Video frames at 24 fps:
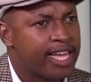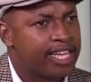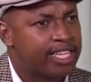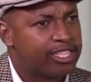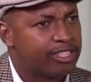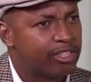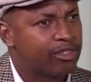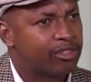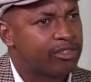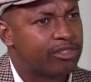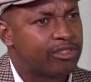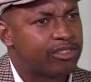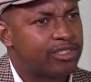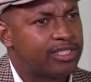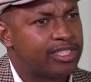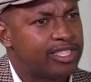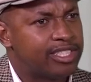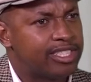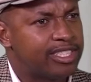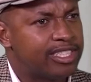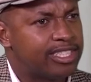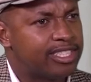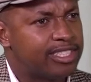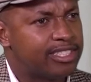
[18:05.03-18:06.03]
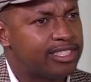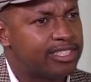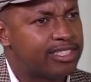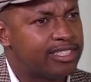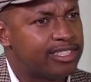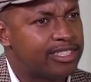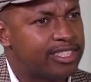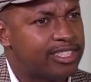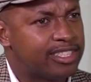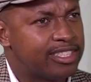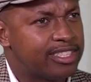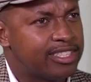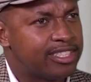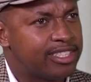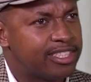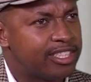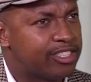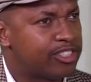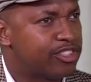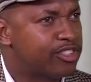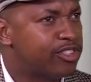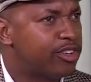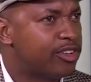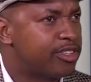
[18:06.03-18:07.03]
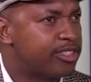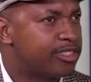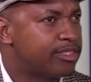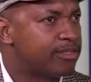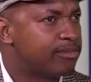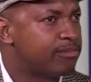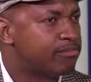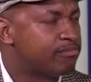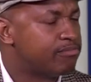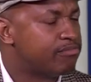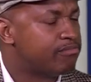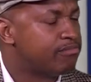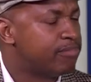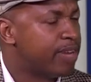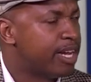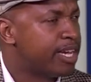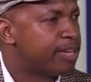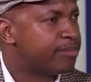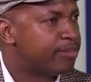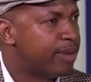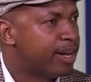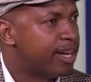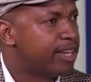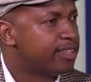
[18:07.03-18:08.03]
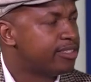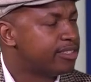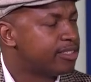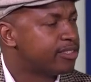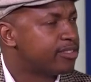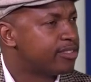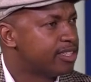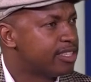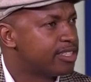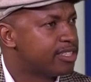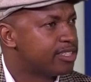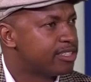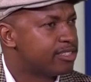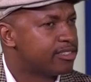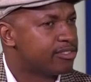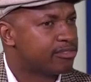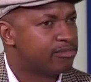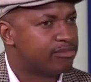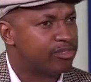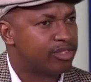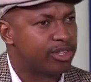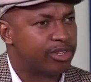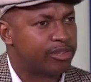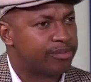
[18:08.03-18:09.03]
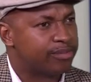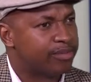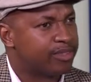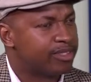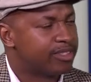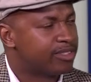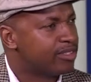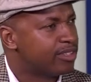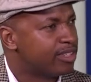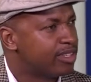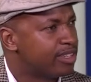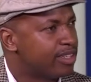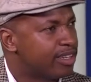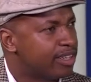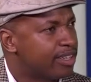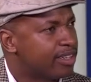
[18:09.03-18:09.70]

So it's it's it's it's not. Mm. My, my answer to that is no. It's not. not an